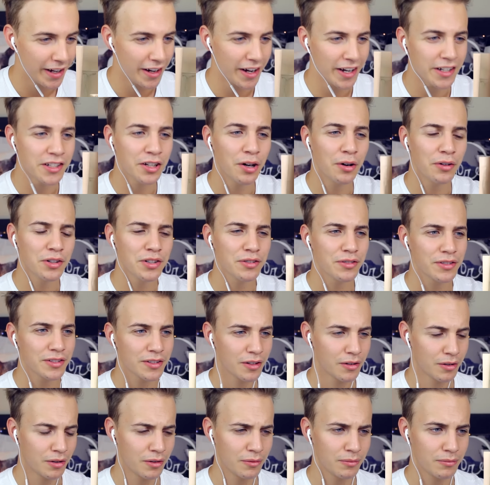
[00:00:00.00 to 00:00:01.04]
I told you it was,
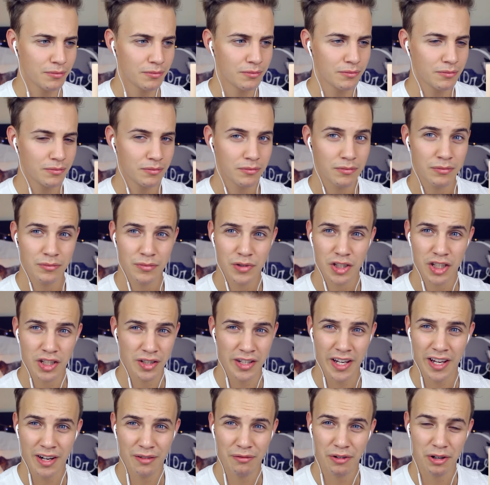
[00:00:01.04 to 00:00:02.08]
oh. She's
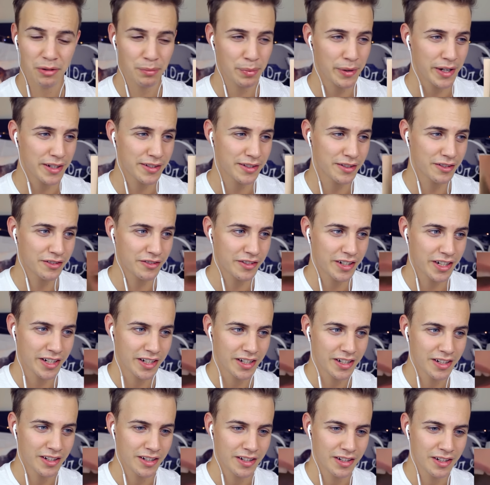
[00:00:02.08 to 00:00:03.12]
getting real personal already.
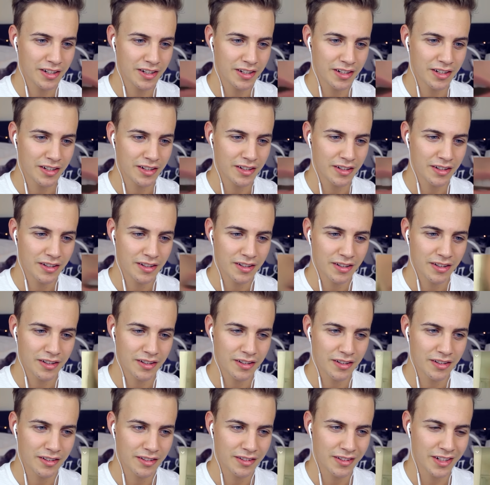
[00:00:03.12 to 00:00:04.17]
How are
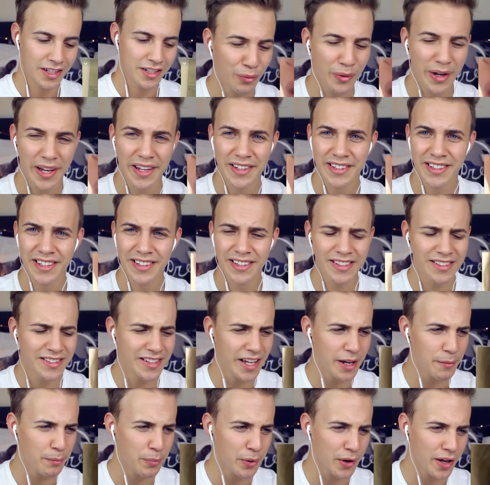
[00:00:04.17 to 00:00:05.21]
you? Wait, is this the
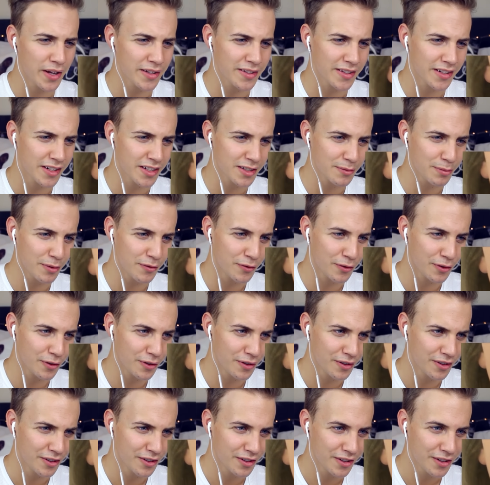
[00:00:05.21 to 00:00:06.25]
same person as
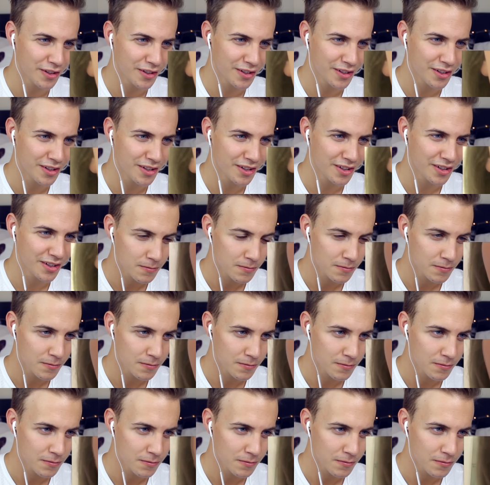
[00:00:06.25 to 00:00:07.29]
before? A
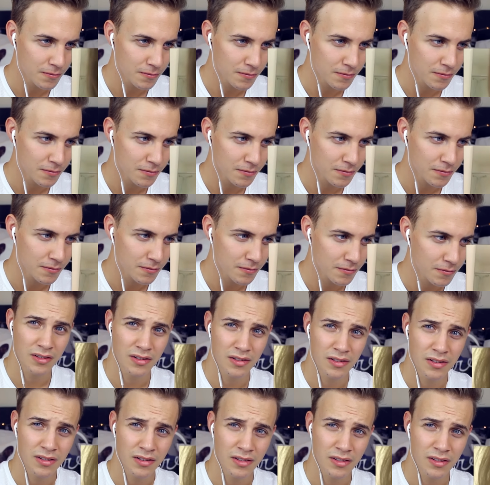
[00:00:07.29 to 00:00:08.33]
shave for you. I
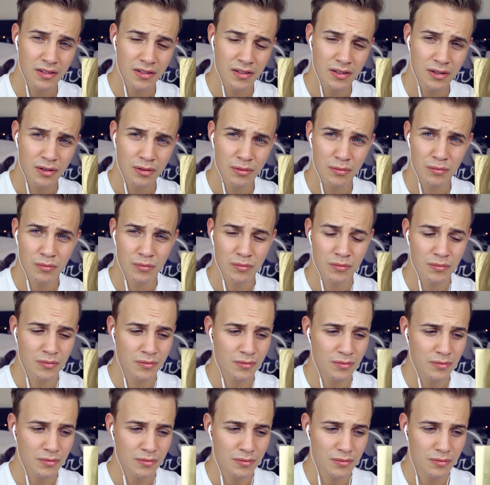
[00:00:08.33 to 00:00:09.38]
don't want me to do
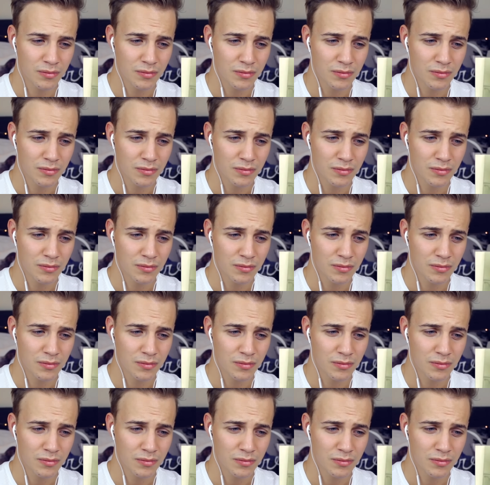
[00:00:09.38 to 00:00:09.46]
today.